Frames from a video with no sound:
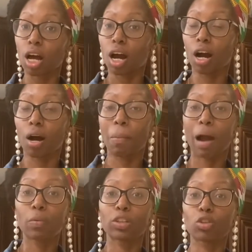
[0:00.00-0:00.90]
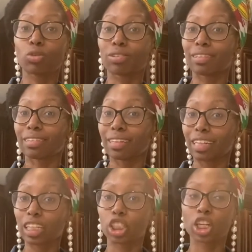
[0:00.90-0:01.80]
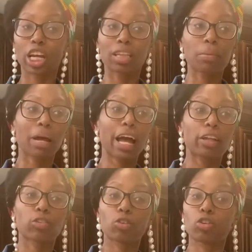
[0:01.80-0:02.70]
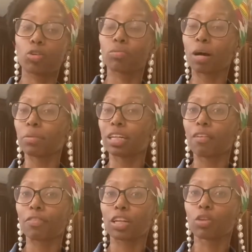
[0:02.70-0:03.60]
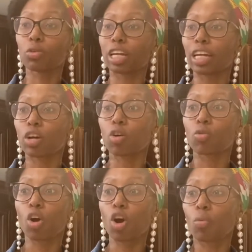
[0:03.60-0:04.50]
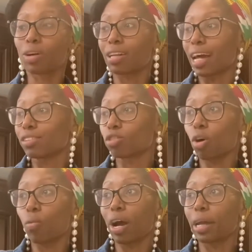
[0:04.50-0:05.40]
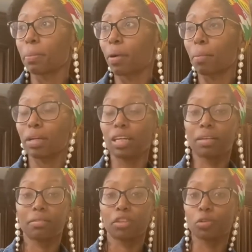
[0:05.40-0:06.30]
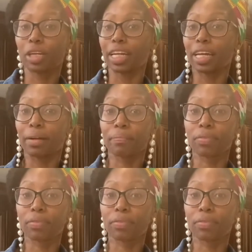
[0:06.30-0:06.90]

I would use this in the kitchen and the bathroom. I mean, I feel like you can't go wrong with a Lysol wipe. I mean, you can't.